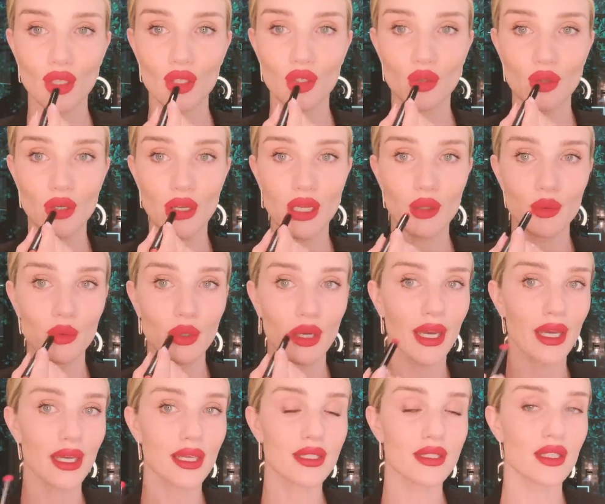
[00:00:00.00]
great
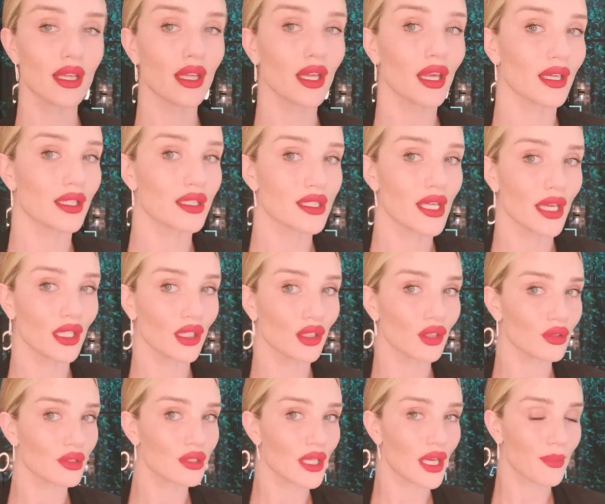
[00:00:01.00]
way to like
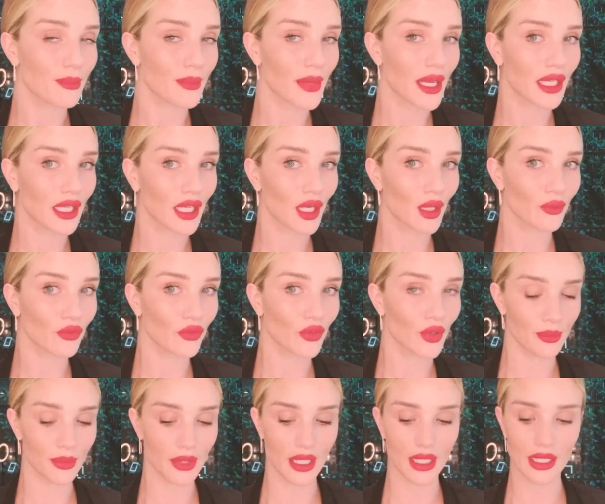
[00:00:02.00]
take your makeup
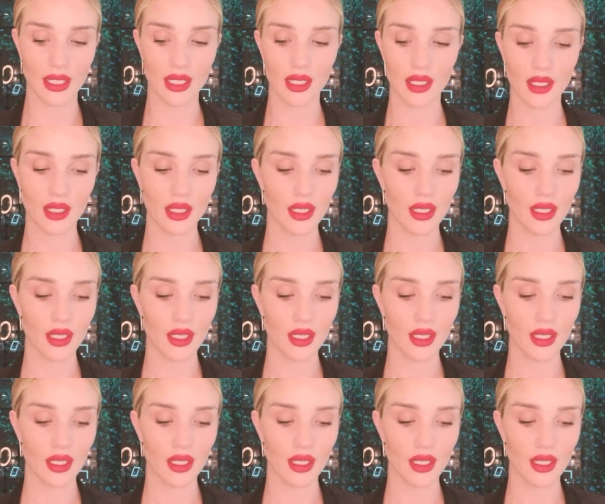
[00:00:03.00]
from like